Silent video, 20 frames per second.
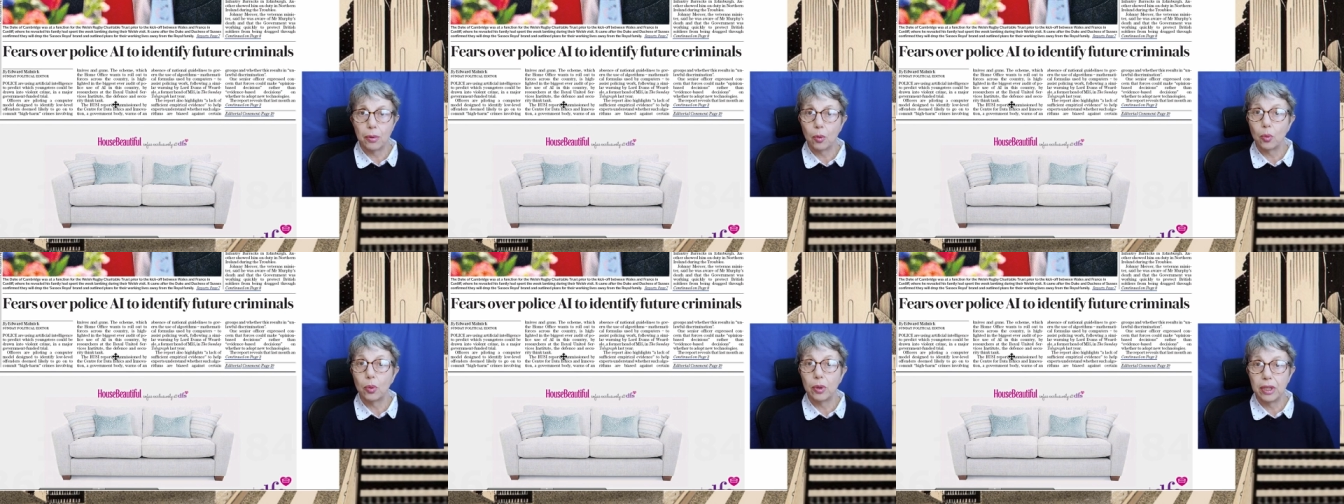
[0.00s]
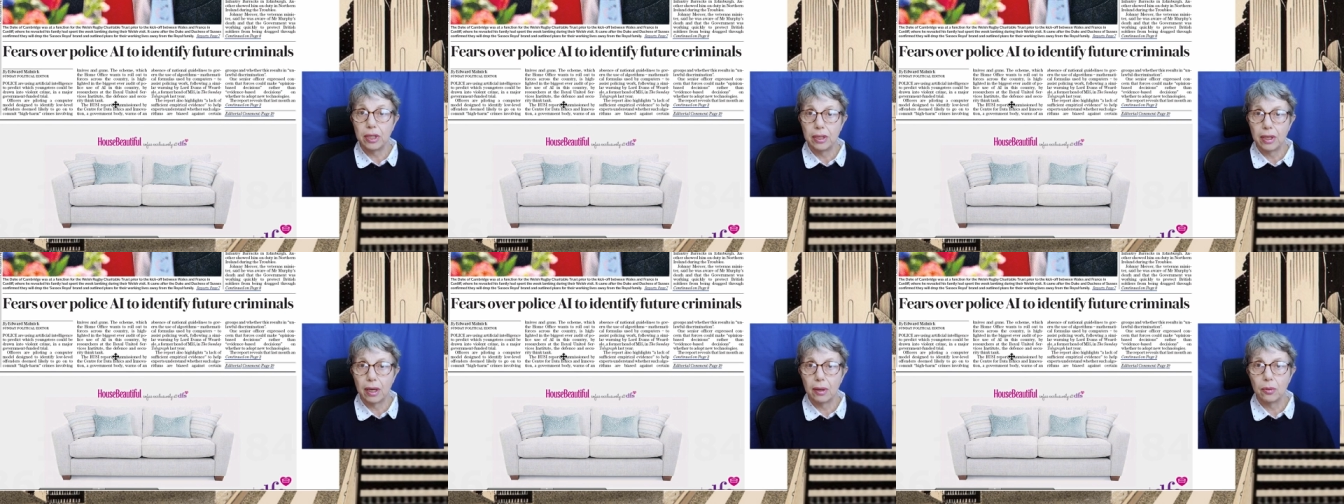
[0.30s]
but
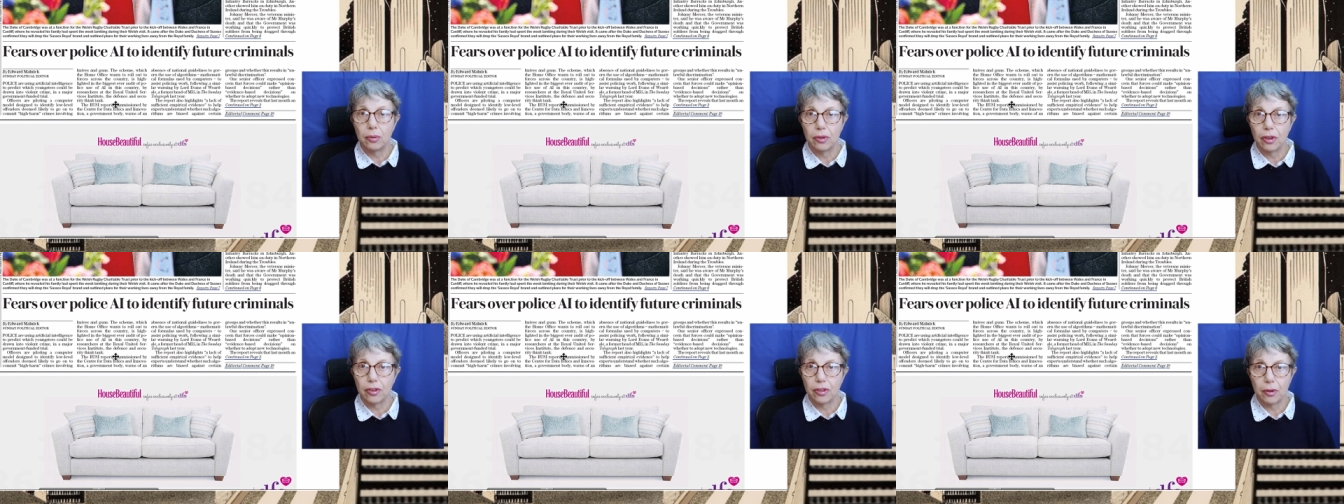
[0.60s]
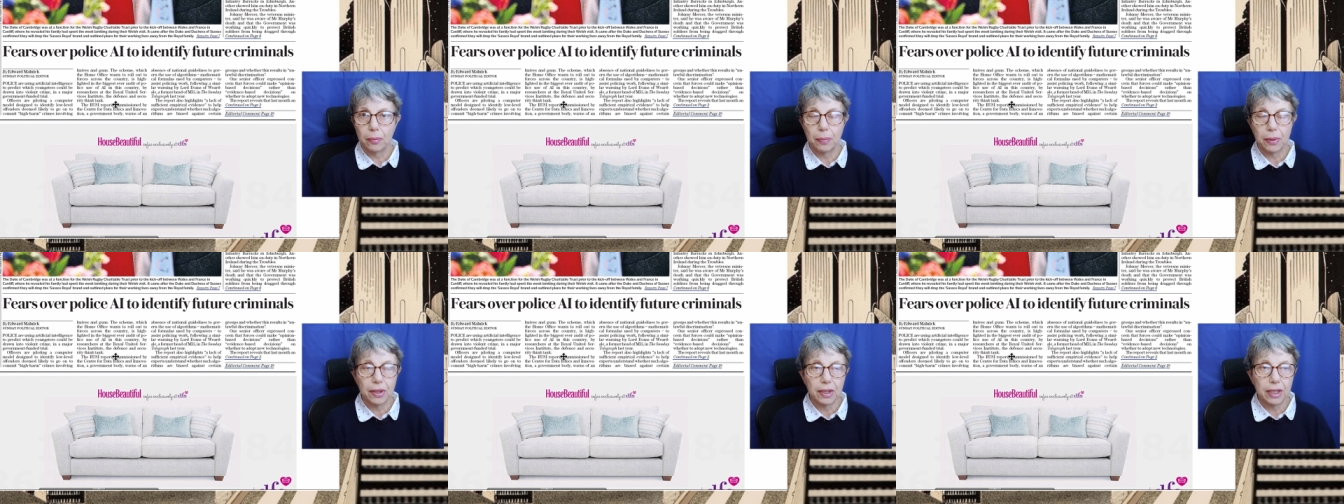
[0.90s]
we know
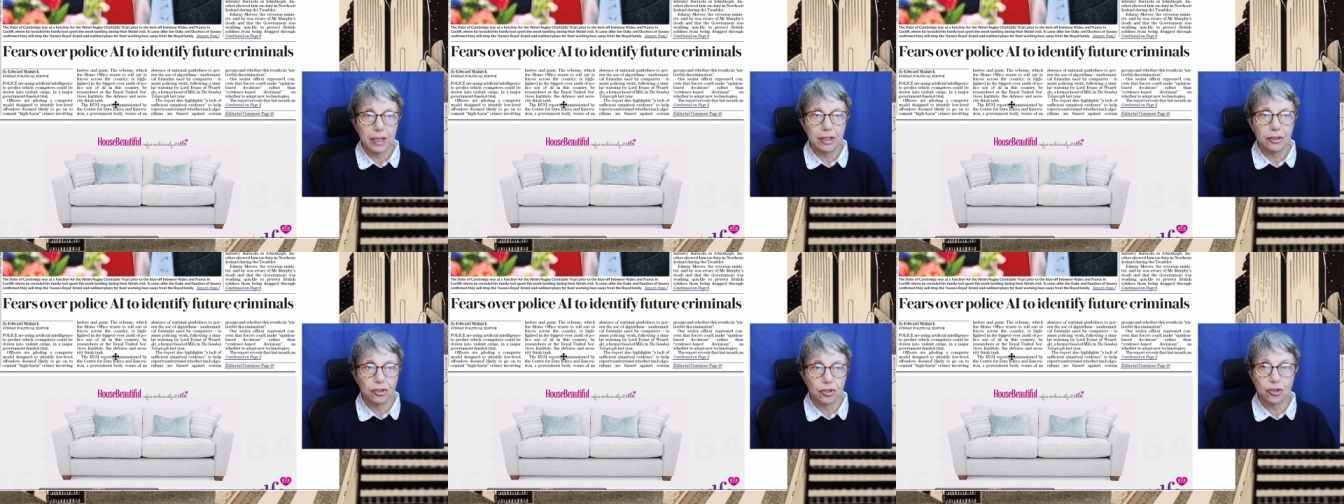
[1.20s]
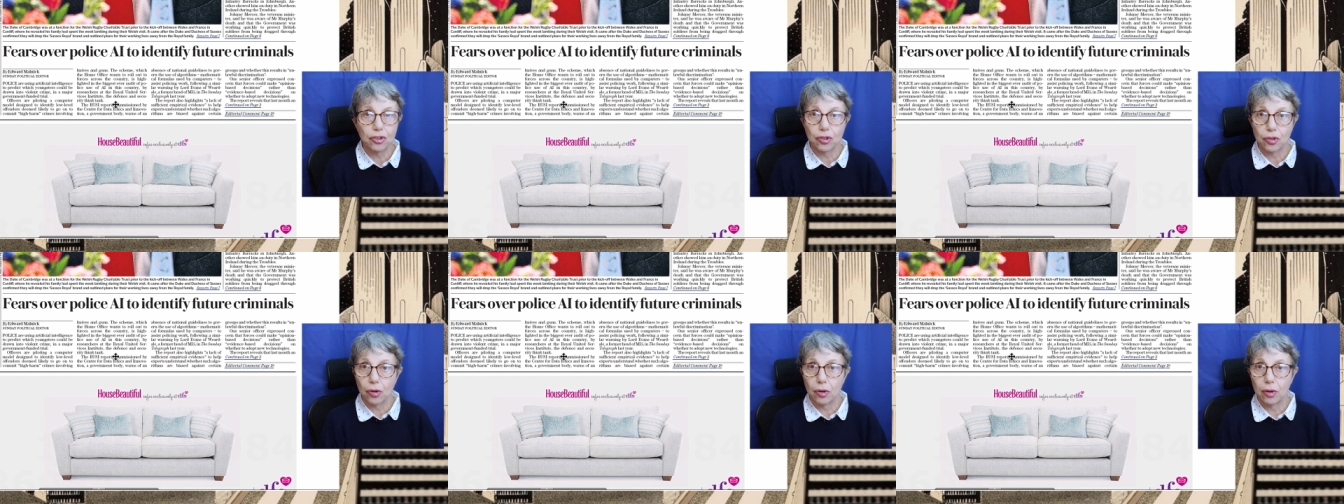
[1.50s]
that the
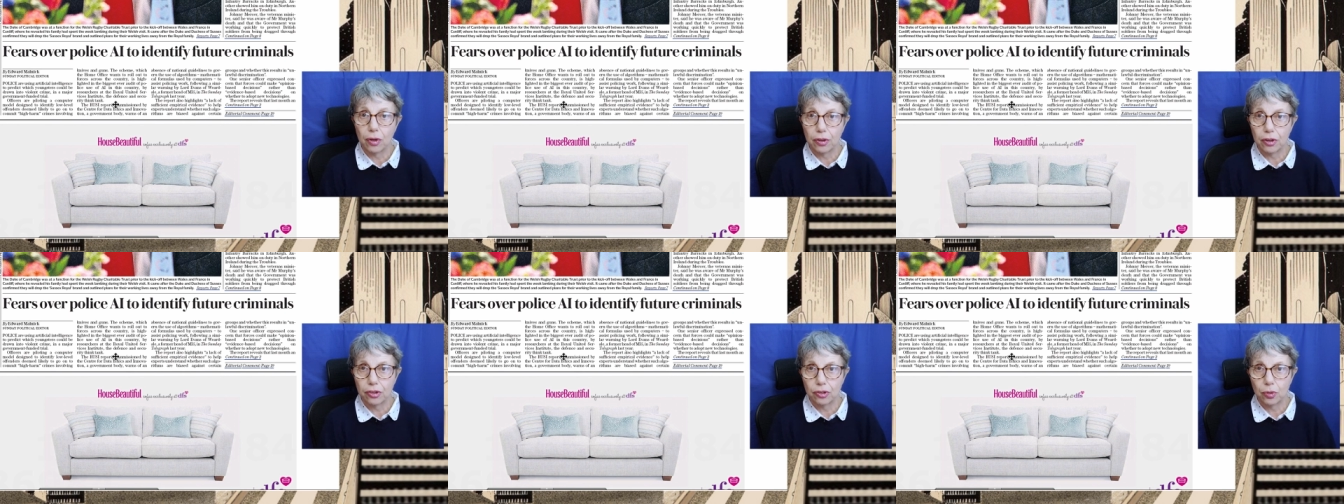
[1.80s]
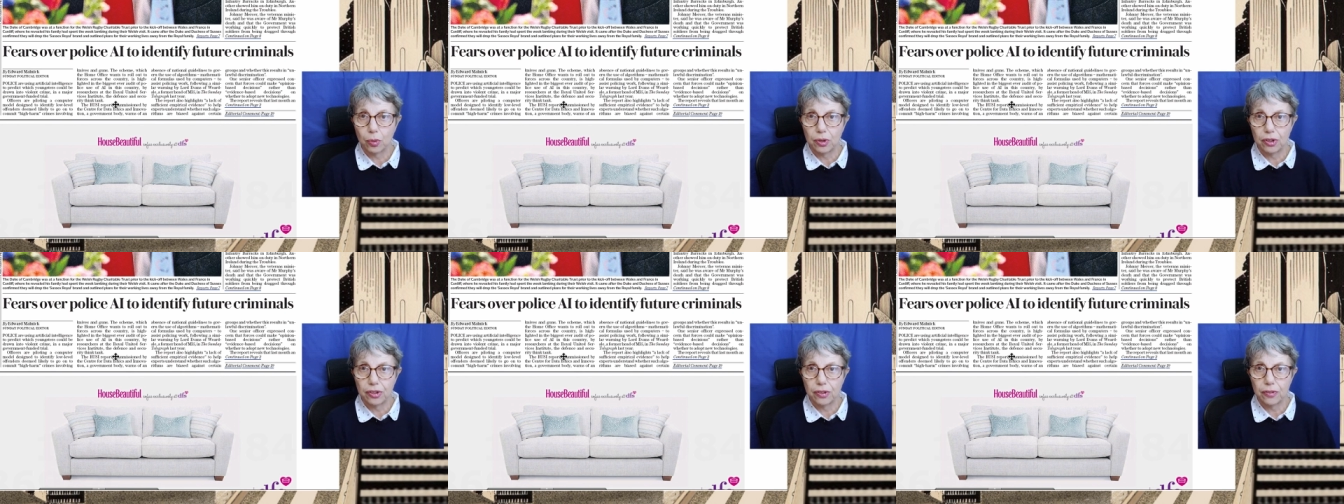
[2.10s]
police trawl the
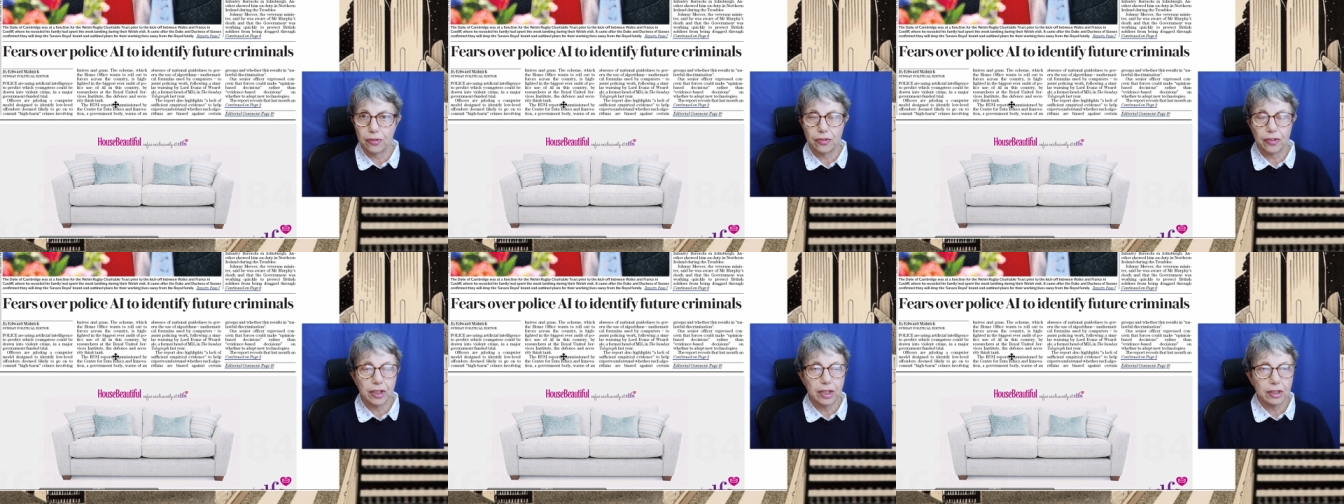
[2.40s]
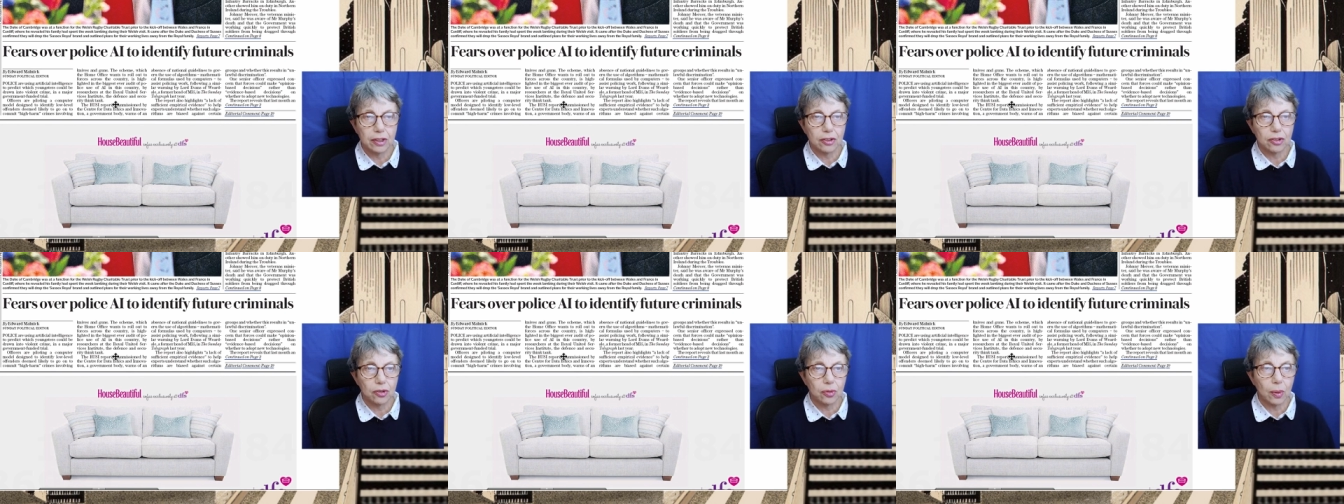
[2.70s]
Twitter
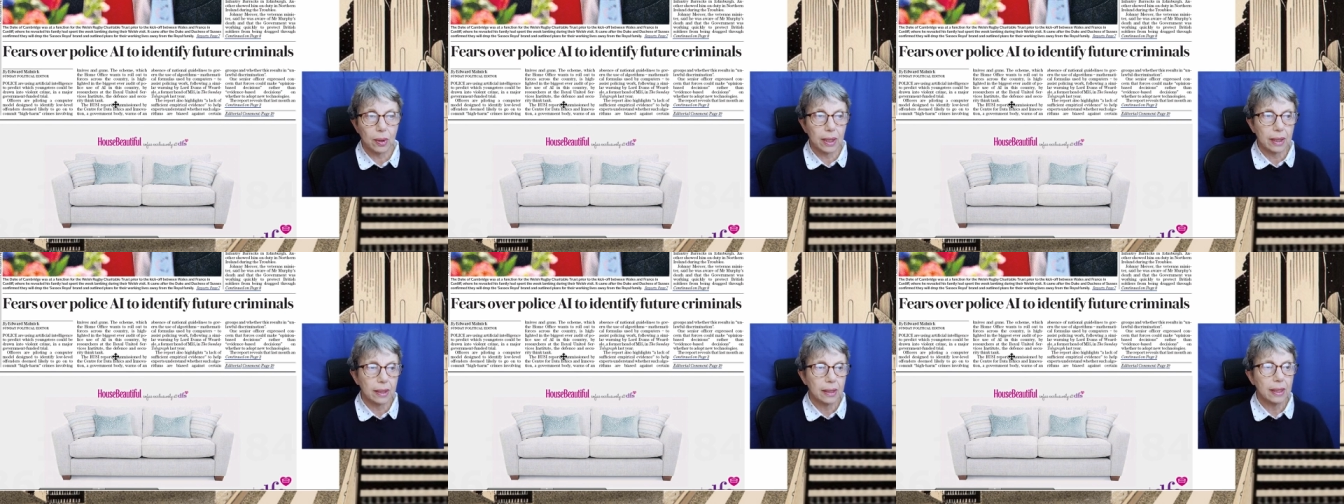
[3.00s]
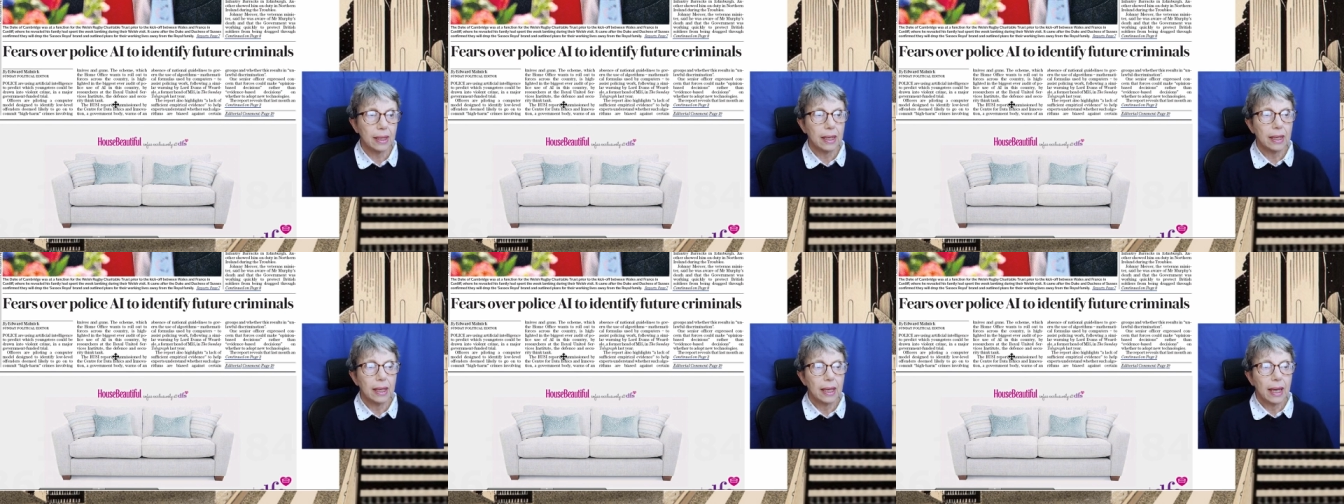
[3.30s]
feed as well.